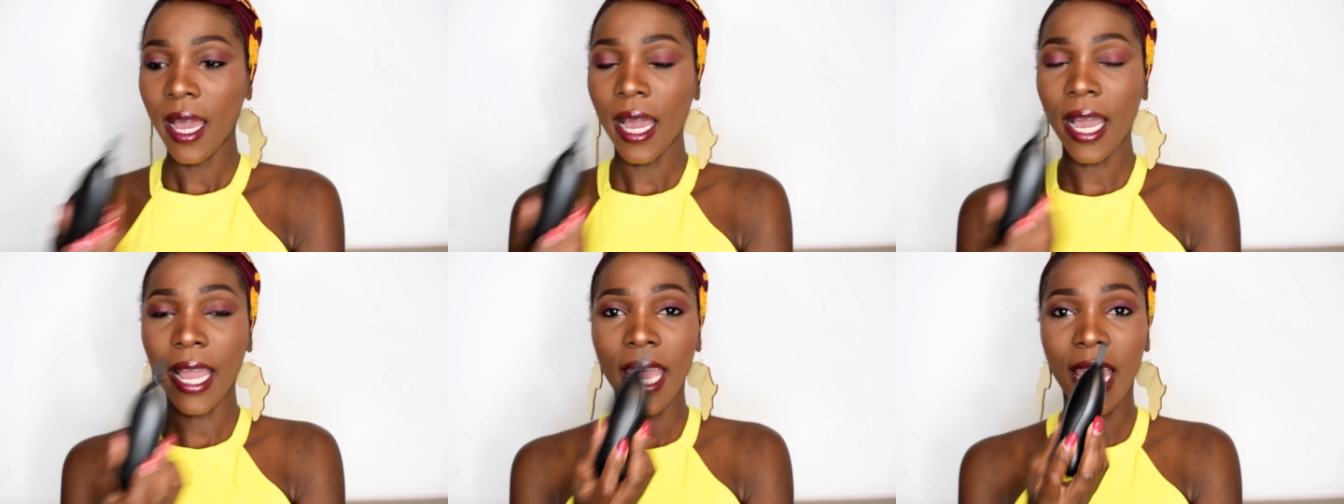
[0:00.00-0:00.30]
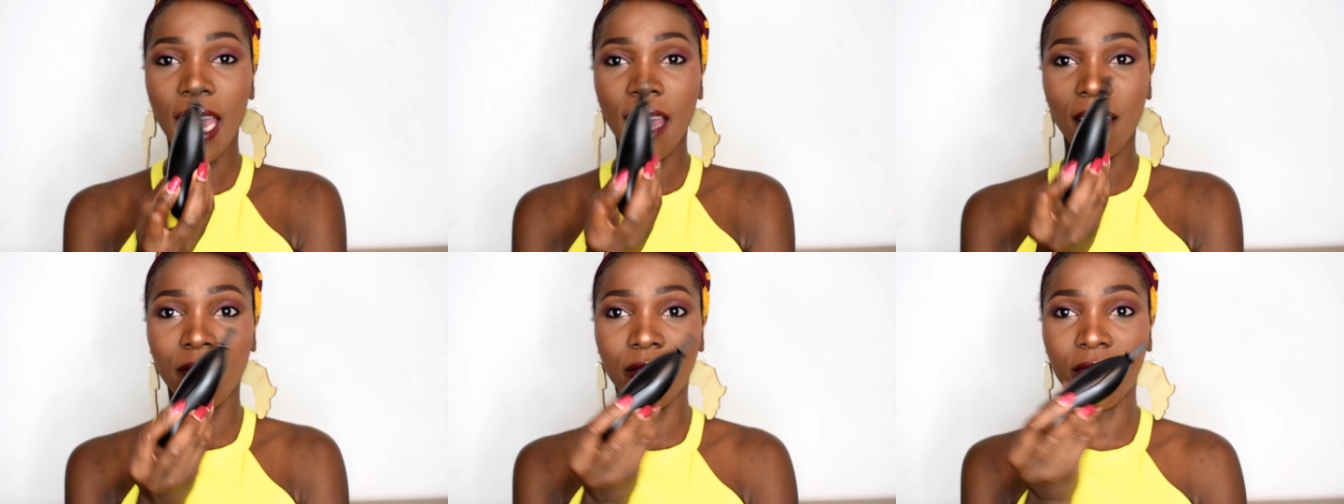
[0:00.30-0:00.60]
I
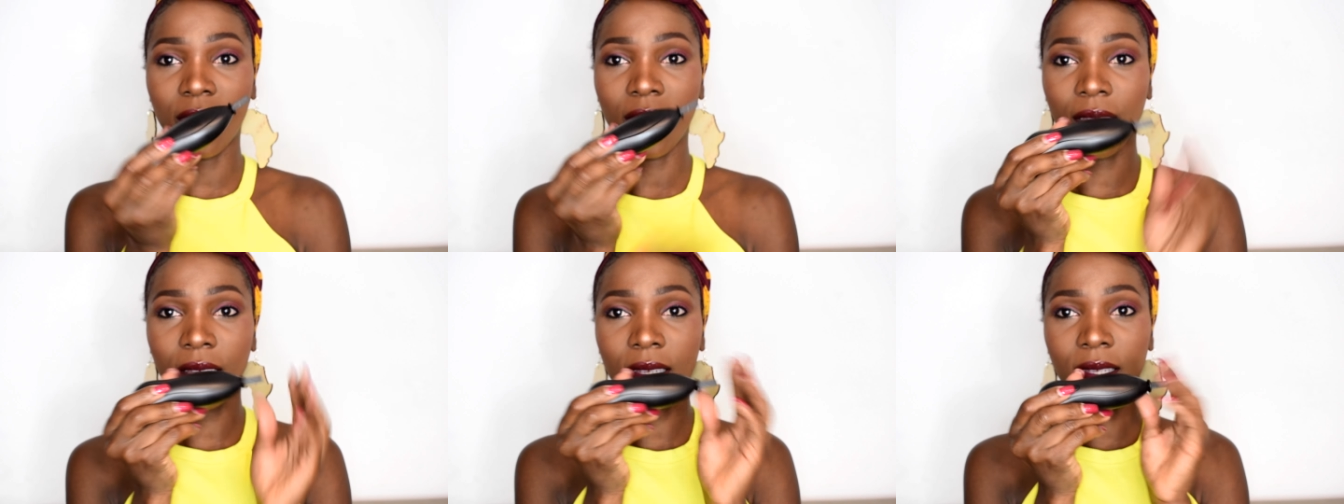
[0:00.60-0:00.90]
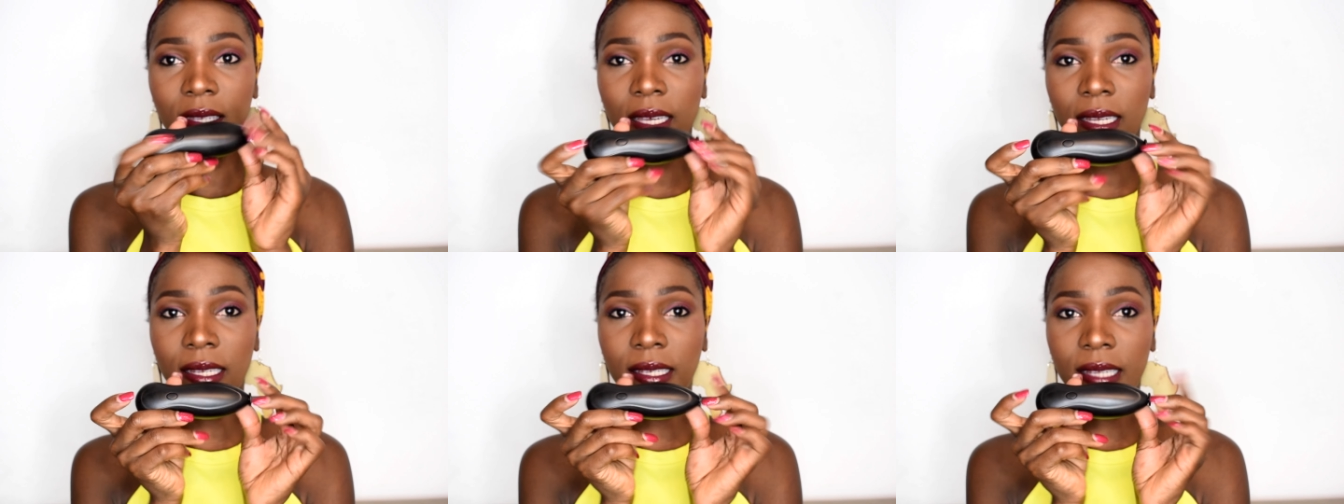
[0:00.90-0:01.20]
have
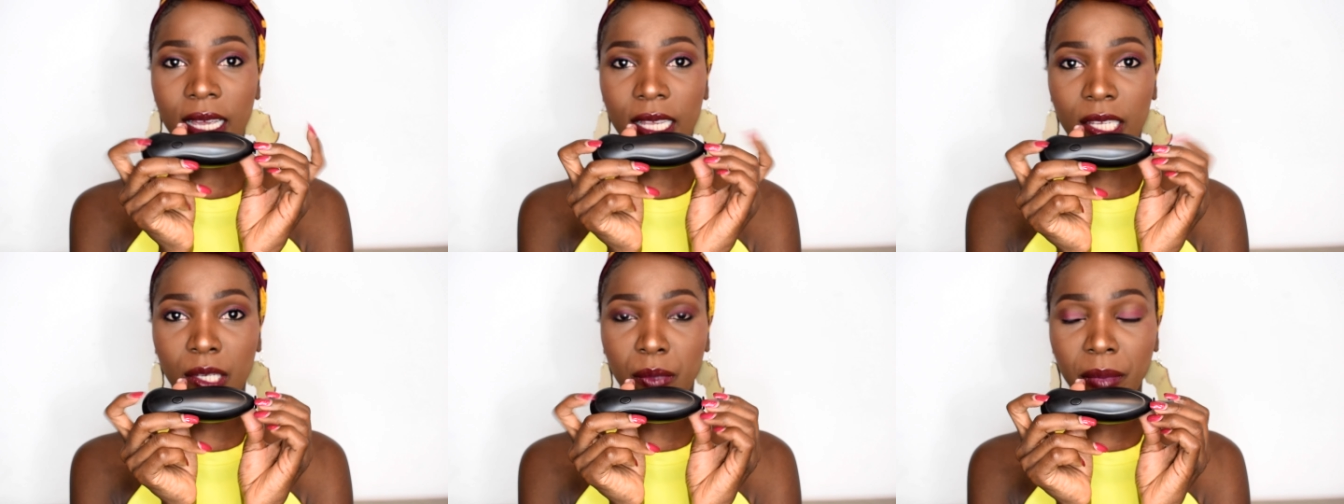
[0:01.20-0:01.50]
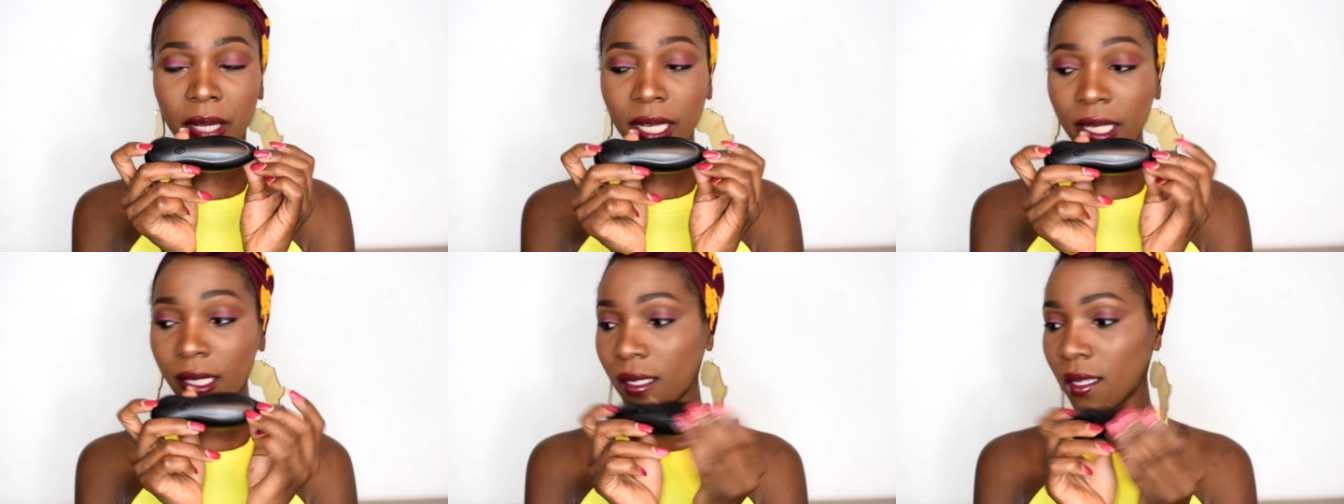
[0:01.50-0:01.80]
this
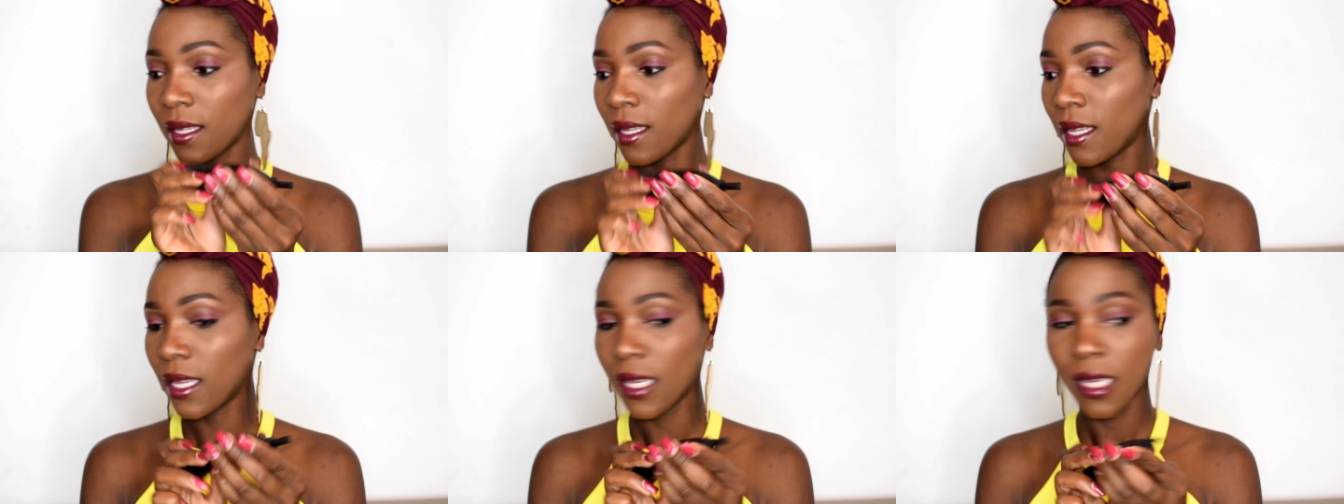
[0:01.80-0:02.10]
attachment.